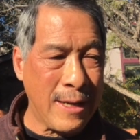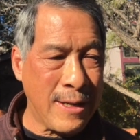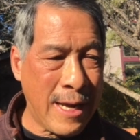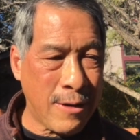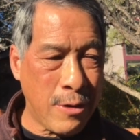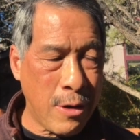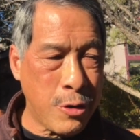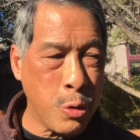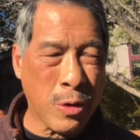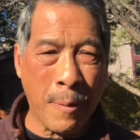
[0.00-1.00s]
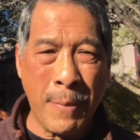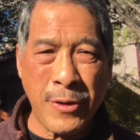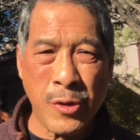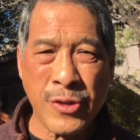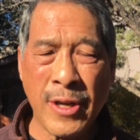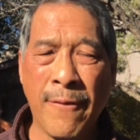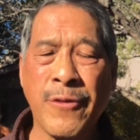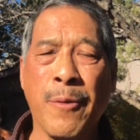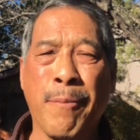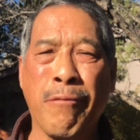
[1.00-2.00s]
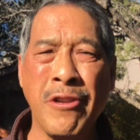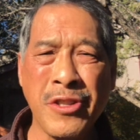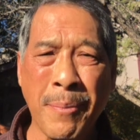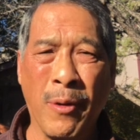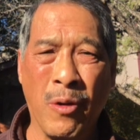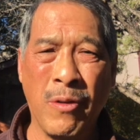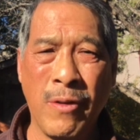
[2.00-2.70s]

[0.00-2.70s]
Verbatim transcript: yet to commit yourself to principle,